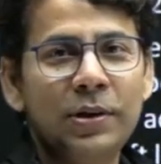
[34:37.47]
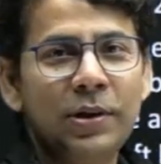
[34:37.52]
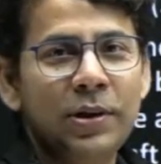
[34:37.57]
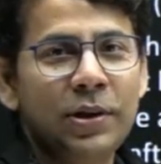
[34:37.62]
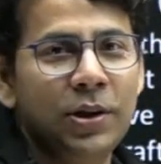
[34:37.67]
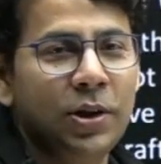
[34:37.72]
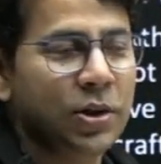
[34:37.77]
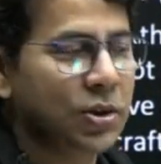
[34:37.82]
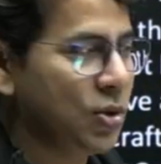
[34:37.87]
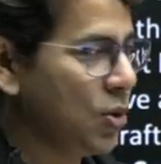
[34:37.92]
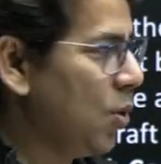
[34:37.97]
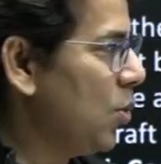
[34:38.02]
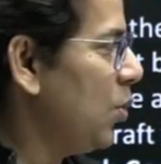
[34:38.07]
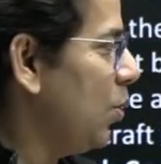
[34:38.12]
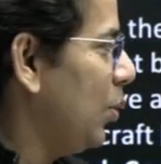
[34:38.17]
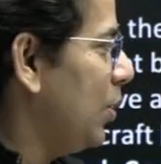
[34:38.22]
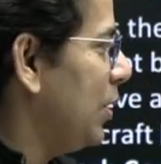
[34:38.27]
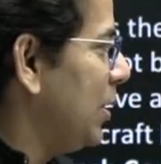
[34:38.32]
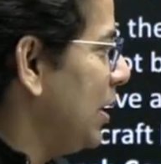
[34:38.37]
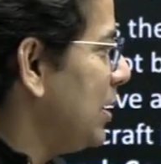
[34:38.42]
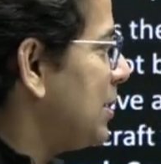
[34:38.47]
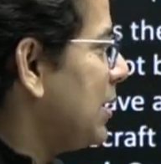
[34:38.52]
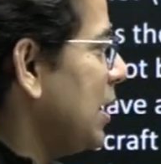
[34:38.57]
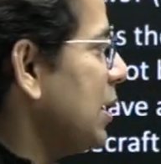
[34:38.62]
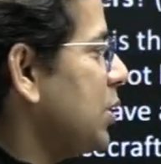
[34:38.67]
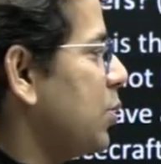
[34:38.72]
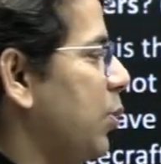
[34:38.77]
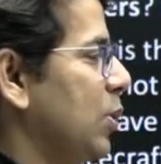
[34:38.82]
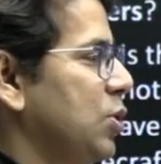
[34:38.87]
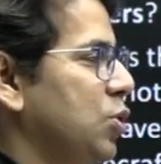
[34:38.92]
So these
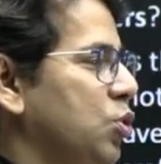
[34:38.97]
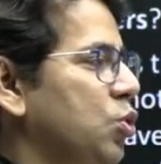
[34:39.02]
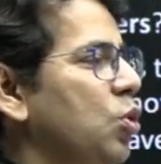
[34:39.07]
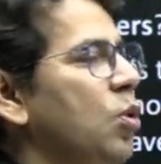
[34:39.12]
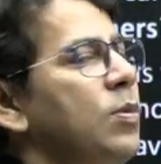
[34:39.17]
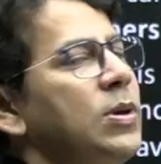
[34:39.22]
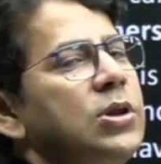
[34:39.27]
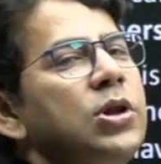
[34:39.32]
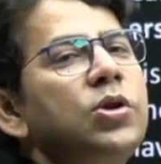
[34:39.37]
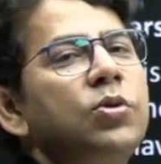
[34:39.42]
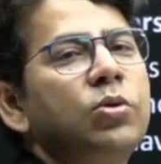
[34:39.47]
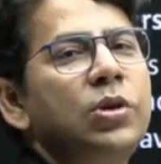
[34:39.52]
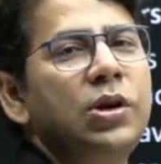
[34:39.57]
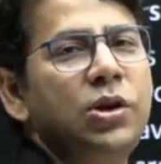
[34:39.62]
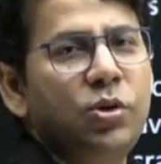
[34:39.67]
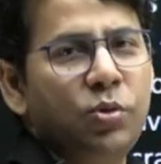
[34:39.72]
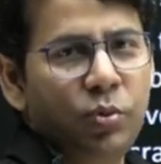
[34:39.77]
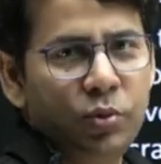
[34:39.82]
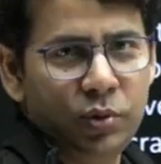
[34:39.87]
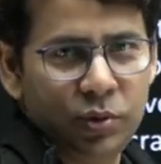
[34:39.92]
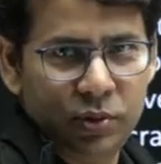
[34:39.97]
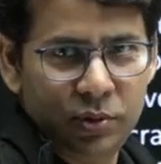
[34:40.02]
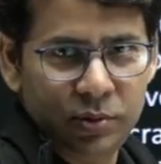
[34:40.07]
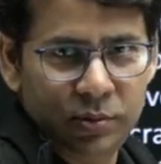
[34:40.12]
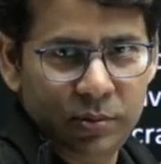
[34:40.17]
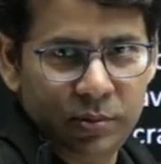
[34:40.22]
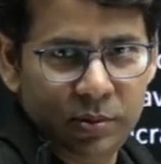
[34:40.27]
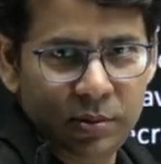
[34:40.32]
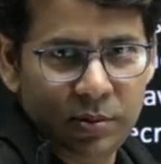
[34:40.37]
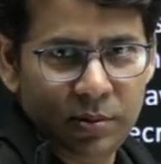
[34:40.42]
things was so much into the news
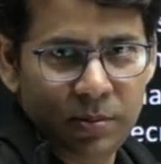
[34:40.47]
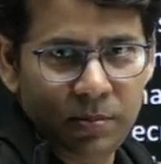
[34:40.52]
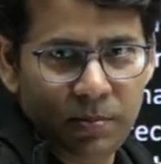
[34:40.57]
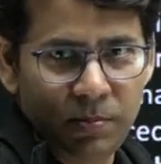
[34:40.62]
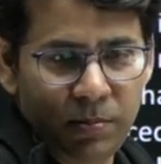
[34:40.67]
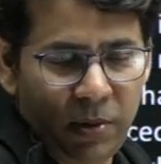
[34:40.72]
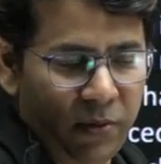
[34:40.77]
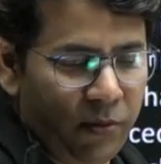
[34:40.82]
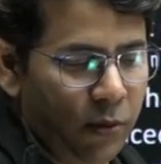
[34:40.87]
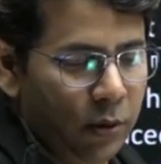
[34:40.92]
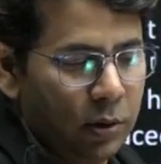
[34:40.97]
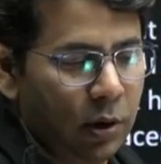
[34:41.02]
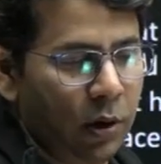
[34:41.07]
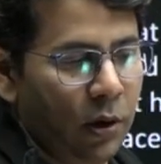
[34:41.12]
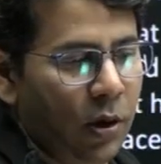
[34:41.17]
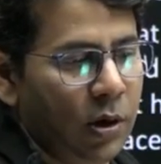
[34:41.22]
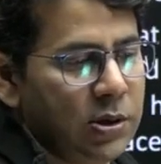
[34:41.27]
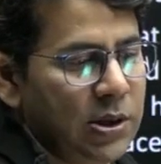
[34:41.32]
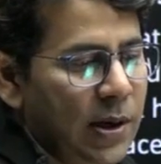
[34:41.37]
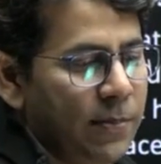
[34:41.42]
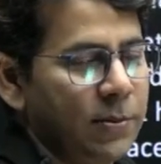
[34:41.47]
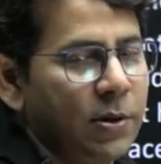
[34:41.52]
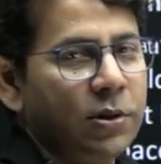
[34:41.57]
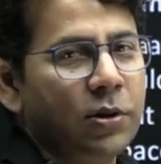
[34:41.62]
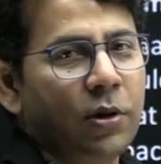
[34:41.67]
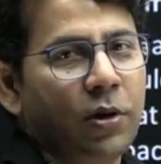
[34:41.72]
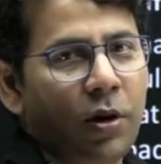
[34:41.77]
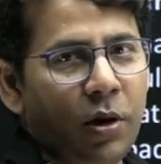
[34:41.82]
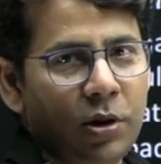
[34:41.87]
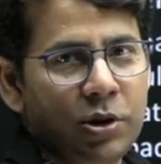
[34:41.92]
before the launch, after the
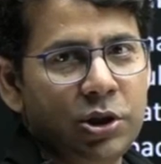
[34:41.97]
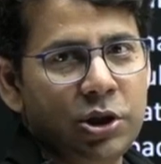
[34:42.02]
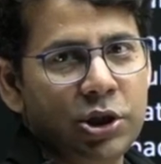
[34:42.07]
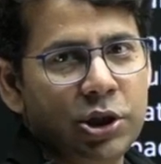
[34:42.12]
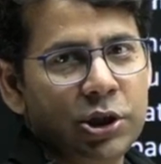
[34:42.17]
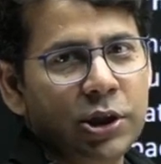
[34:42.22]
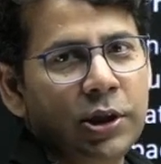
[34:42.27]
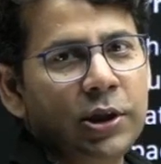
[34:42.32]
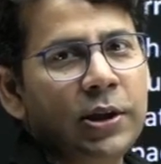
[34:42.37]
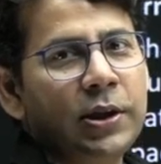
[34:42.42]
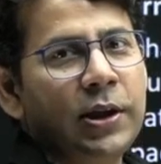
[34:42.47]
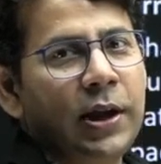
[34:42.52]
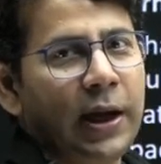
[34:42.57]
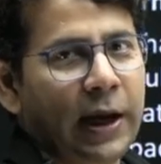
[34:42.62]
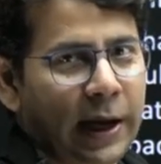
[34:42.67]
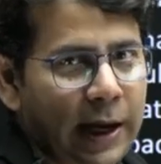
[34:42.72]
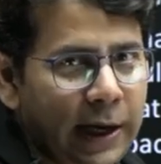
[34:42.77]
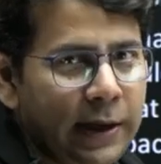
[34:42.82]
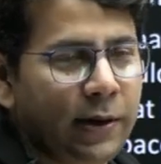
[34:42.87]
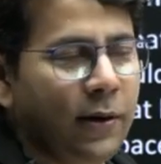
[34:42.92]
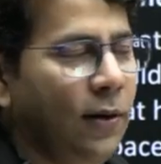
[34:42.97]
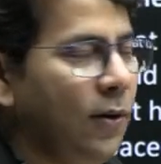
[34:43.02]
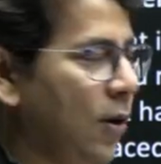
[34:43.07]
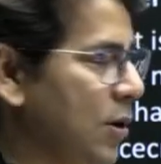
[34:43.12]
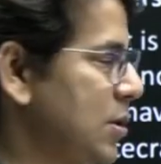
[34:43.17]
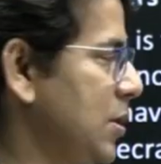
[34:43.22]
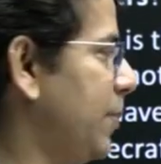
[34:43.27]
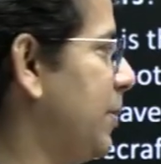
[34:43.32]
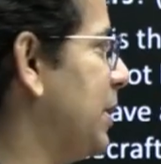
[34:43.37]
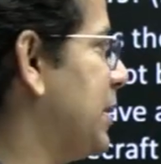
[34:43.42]
launch, and
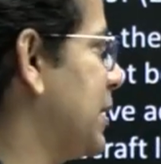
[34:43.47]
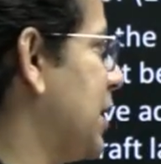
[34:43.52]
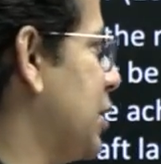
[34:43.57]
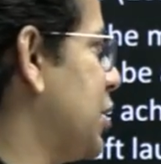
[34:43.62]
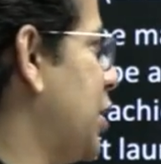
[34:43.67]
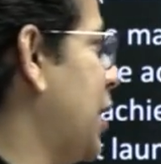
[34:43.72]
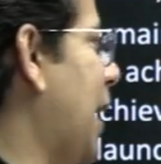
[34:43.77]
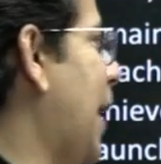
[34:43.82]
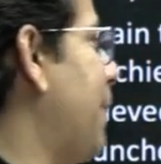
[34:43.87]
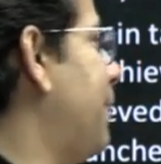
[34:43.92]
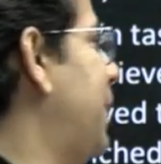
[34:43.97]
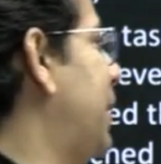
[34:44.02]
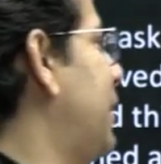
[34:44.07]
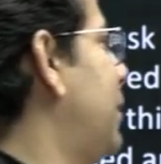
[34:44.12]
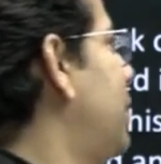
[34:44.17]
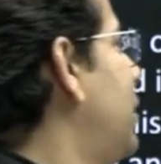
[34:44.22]
lots of discussion happened.